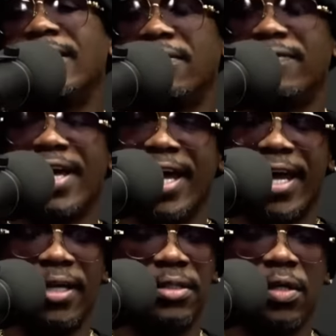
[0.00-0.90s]

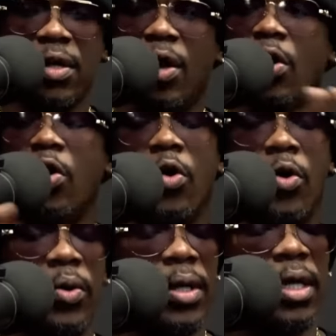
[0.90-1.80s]
gays,
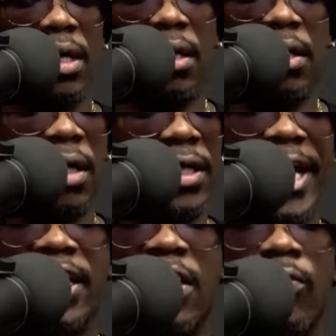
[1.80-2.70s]
oh, ain't
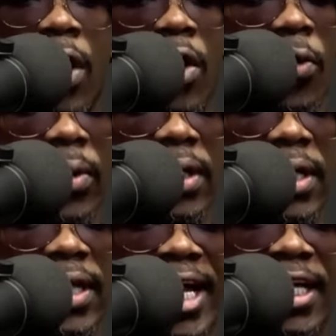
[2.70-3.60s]
nothing wrong with
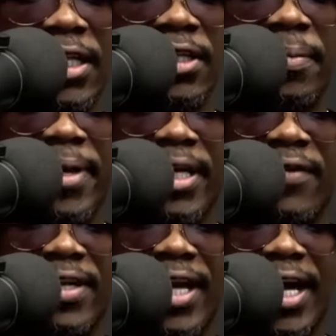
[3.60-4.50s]
liking a little opinion every
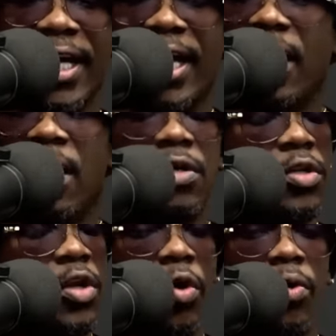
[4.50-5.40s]
now and again.
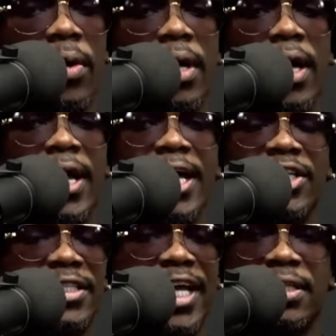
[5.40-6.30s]
No, he
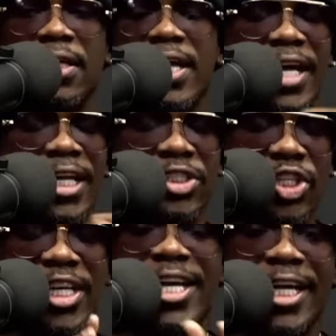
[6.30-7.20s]
just has he can
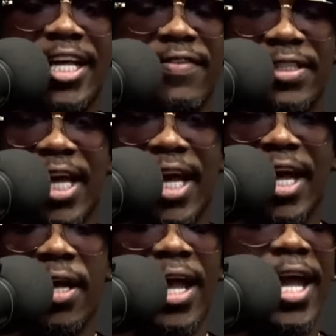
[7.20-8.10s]
he can even say
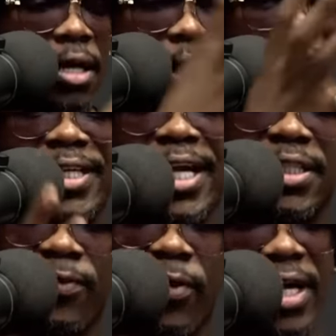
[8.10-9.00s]
in context of
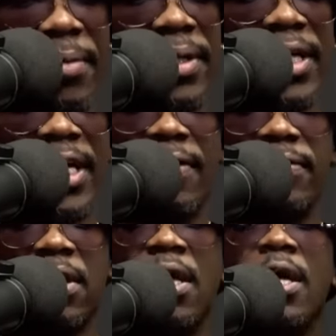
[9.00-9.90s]
what he believes
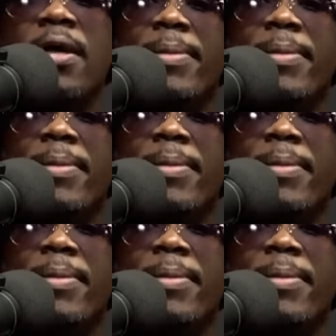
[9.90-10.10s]
that